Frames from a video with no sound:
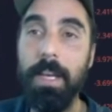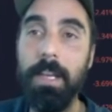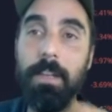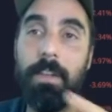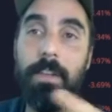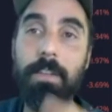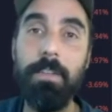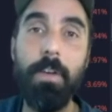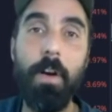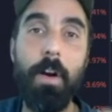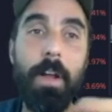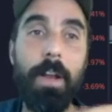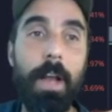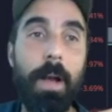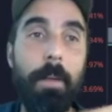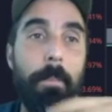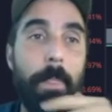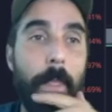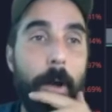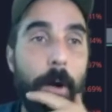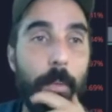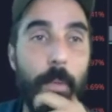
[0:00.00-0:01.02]
To sign
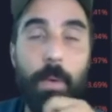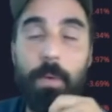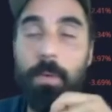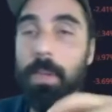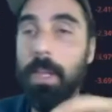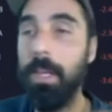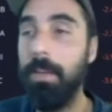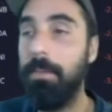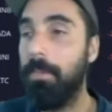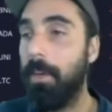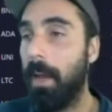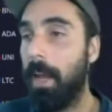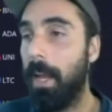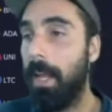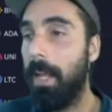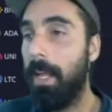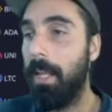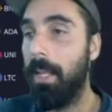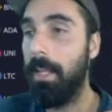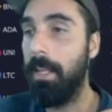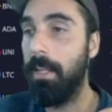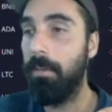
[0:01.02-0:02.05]
up, I will leave
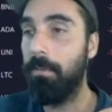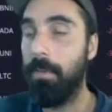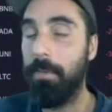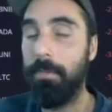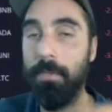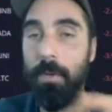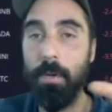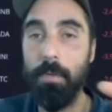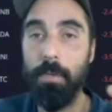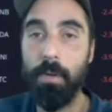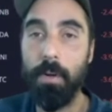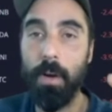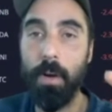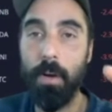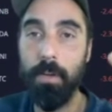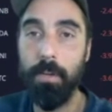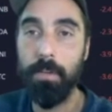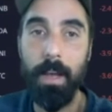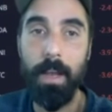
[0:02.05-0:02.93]
a referral code,